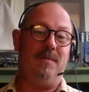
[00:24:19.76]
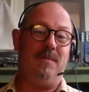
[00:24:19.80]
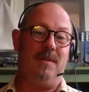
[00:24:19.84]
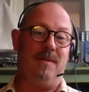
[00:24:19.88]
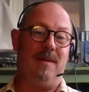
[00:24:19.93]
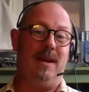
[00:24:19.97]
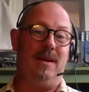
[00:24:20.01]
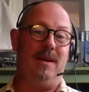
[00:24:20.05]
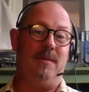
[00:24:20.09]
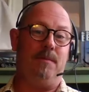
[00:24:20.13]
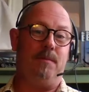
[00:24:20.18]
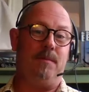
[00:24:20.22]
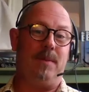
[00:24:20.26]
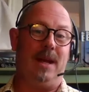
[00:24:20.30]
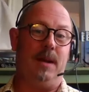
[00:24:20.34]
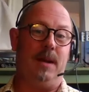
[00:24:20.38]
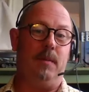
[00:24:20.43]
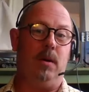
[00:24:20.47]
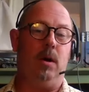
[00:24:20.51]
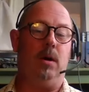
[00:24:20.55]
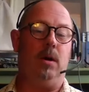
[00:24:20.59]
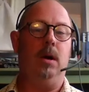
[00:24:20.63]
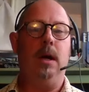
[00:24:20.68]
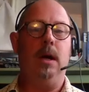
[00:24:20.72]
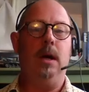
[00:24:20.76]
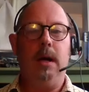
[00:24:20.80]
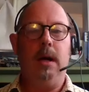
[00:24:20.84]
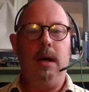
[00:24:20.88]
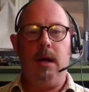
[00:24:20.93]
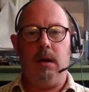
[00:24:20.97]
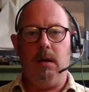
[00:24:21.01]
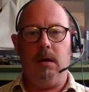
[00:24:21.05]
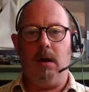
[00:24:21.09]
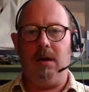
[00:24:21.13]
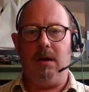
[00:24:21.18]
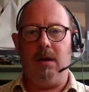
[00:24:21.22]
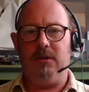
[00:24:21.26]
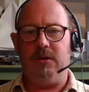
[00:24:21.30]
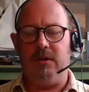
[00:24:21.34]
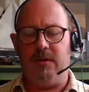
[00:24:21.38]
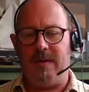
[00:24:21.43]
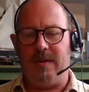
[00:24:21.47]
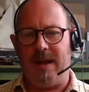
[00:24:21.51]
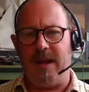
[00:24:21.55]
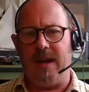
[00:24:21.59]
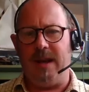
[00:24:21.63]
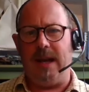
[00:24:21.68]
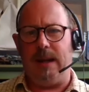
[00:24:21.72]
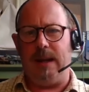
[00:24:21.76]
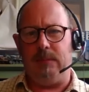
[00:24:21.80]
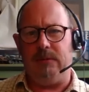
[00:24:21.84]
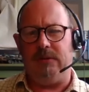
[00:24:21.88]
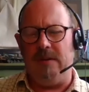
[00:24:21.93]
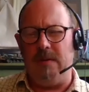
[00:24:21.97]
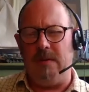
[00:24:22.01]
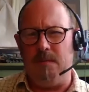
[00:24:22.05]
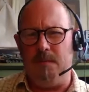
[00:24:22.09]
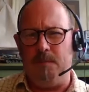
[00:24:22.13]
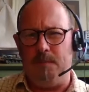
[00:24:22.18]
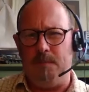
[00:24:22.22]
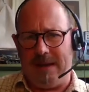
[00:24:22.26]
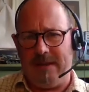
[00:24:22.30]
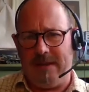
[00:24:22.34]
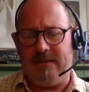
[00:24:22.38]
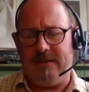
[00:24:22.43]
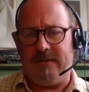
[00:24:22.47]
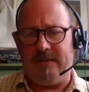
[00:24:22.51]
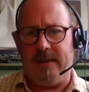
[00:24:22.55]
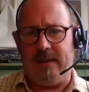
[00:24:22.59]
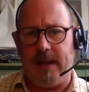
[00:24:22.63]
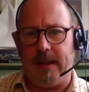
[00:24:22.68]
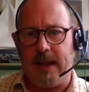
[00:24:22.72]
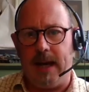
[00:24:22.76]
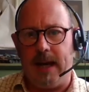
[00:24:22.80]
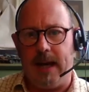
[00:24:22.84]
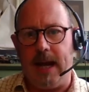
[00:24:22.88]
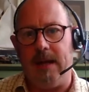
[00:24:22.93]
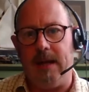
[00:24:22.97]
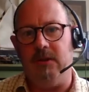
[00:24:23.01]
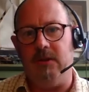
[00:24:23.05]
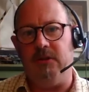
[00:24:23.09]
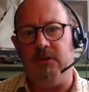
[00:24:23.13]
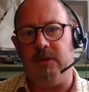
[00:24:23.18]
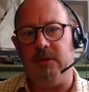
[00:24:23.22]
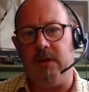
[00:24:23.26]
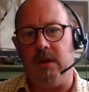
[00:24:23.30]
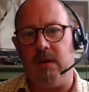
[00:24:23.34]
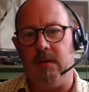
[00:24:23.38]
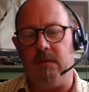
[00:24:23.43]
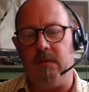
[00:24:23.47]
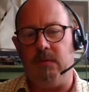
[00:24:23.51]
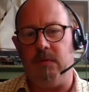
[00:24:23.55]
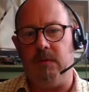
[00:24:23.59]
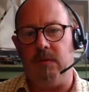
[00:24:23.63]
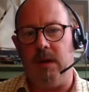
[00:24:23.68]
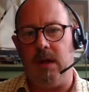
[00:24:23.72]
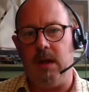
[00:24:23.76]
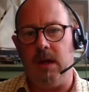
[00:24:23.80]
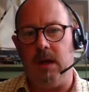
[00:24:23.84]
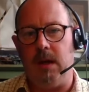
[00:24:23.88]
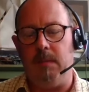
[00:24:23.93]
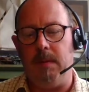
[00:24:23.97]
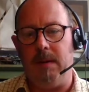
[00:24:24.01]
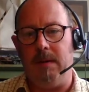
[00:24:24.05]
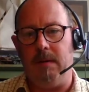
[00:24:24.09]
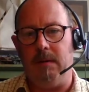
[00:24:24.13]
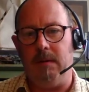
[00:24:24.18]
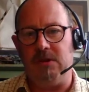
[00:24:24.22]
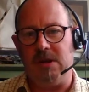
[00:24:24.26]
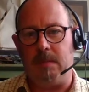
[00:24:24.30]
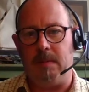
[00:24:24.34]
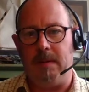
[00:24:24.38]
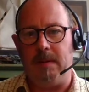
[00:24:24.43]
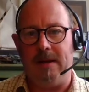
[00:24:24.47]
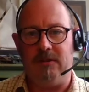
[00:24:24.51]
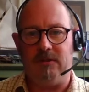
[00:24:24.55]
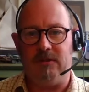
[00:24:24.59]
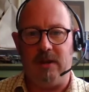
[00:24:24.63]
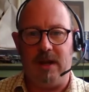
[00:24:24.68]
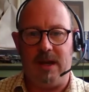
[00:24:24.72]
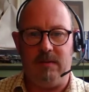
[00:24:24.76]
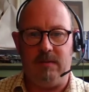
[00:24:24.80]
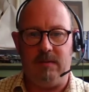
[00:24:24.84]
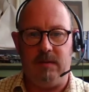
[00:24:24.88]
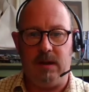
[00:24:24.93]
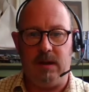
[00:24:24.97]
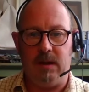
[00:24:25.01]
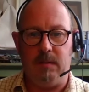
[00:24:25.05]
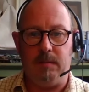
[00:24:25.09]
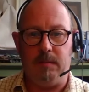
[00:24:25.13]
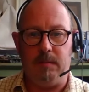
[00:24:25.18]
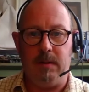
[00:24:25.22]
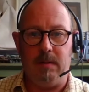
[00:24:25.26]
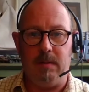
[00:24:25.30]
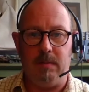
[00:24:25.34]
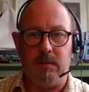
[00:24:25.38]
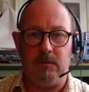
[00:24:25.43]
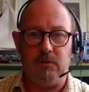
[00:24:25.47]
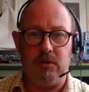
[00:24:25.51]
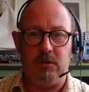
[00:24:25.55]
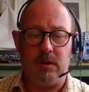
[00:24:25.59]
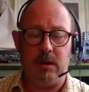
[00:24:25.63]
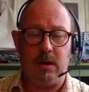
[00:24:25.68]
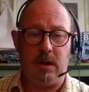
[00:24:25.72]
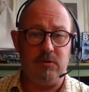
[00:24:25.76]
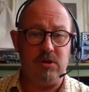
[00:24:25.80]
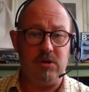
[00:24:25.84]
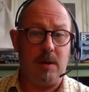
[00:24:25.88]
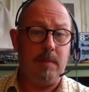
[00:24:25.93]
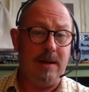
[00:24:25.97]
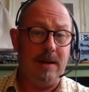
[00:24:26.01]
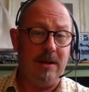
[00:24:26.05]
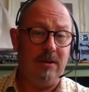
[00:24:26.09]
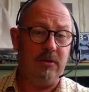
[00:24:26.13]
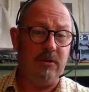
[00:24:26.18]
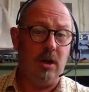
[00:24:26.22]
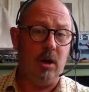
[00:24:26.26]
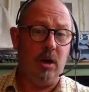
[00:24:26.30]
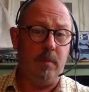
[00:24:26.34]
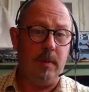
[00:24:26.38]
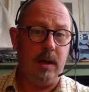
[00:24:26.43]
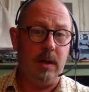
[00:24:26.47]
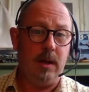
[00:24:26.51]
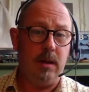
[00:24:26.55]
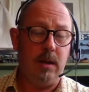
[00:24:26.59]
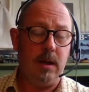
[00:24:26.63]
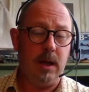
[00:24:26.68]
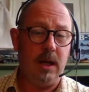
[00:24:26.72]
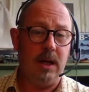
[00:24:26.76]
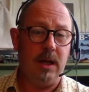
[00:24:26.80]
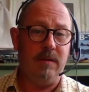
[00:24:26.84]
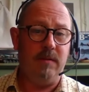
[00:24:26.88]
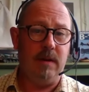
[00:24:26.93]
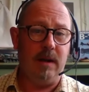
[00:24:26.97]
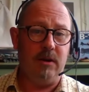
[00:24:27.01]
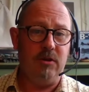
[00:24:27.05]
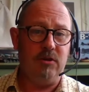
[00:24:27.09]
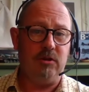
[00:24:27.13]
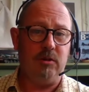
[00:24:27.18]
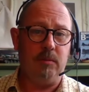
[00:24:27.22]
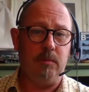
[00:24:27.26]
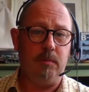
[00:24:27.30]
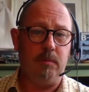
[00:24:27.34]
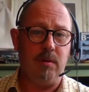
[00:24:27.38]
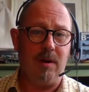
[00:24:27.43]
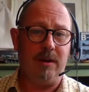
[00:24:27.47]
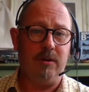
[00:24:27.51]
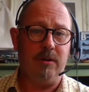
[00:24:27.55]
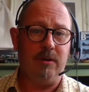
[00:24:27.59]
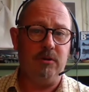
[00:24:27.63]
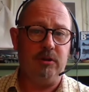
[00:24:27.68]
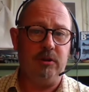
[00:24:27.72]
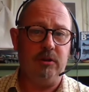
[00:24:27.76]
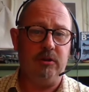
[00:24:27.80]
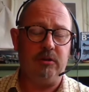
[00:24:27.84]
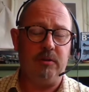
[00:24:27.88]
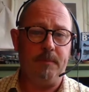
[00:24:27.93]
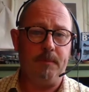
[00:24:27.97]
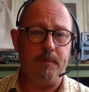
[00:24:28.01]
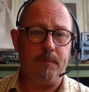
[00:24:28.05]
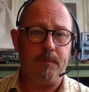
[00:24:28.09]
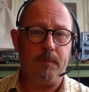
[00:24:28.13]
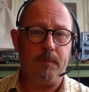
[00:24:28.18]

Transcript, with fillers: around Panama. Ninth have had an absolute beasting at the hands of the Imperial Japanese Navy, the Imperial you know, Japanese Army aviation branches.